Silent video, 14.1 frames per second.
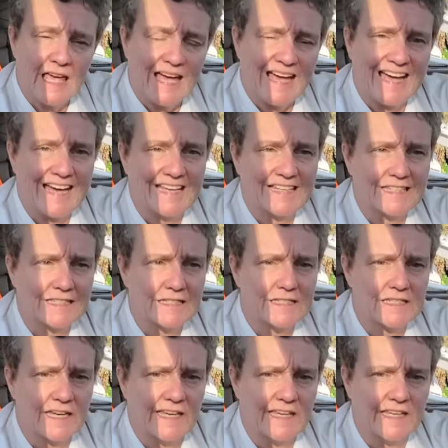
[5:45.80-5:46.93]
and
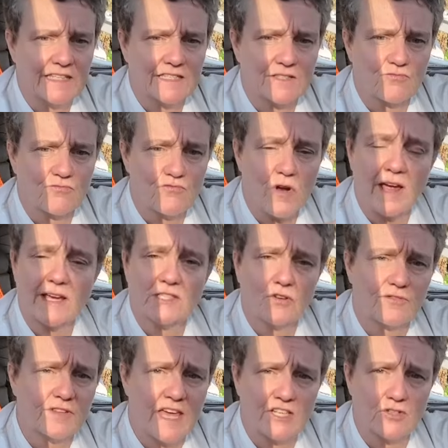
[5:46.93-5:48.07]
it's right on
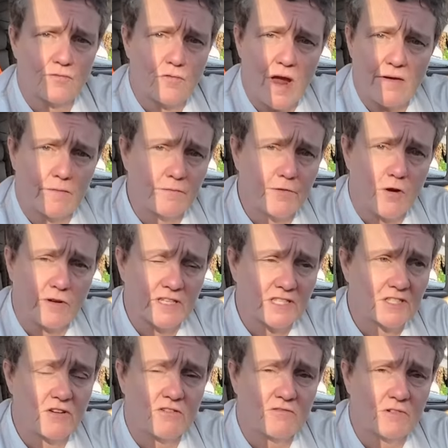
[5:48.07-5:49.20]
the edge of Wareham Forest.
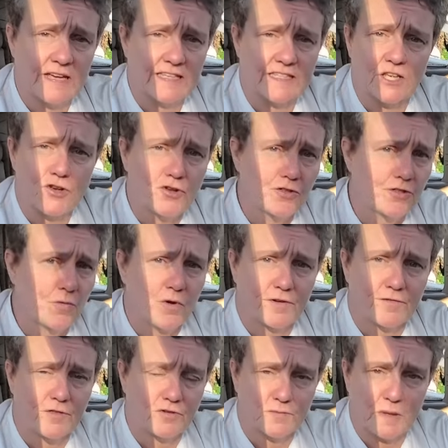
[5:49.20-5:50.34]
So it's another one
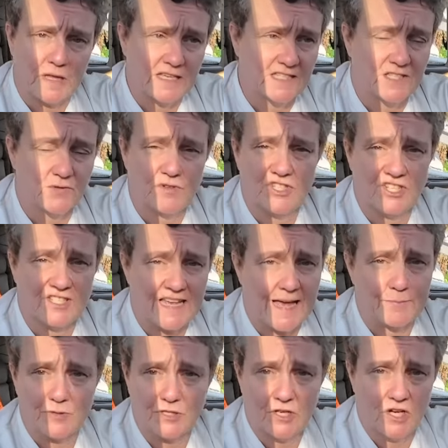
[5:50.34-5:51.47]
of those places which is
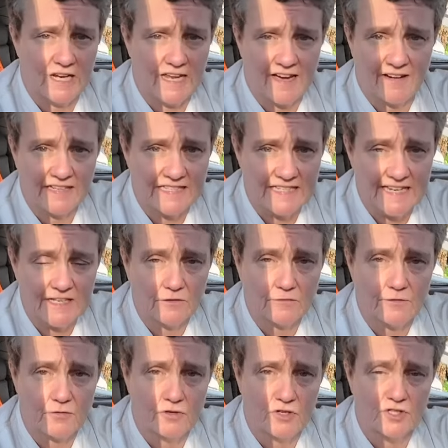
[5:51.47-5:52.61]
absolutely ideal
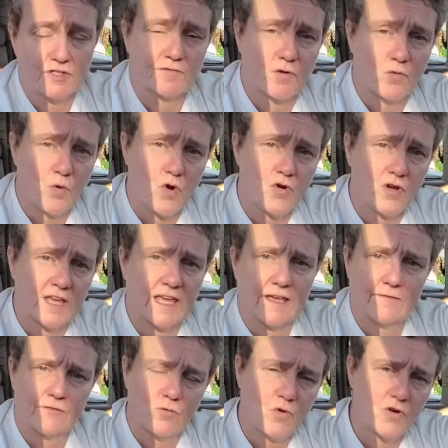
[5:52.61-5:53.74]
for us for walking
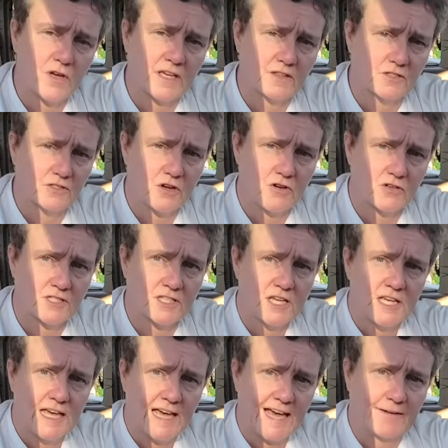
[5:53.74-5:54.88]
the dogs,
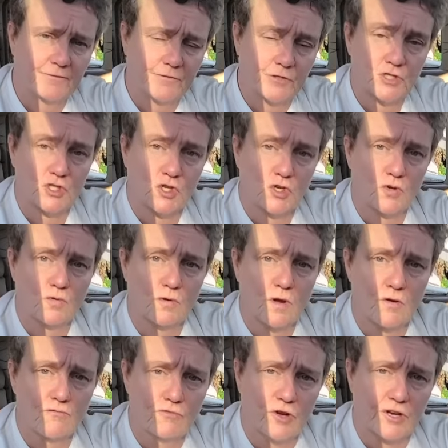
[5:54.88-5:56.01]
and for Sue
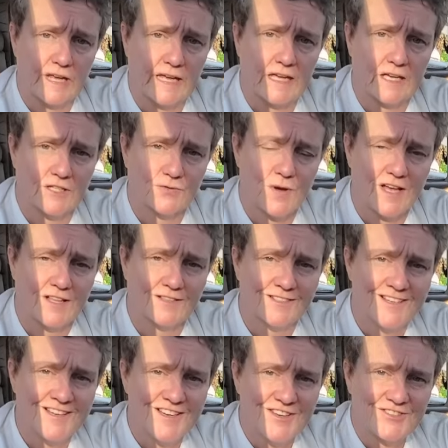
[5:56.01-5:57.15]
running as well.
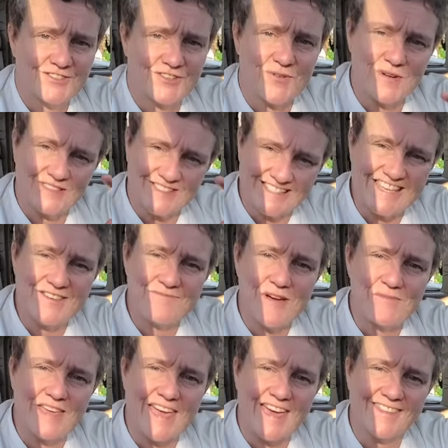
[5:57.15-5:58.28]
So we'll see you when
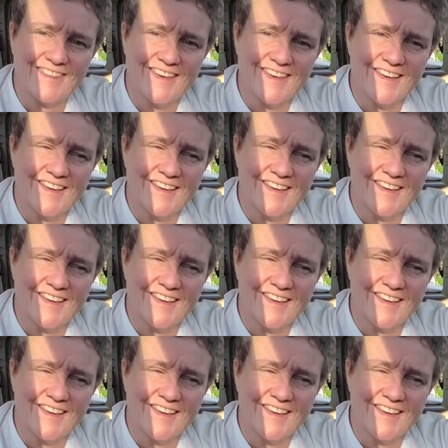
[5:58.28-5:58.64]
we get there.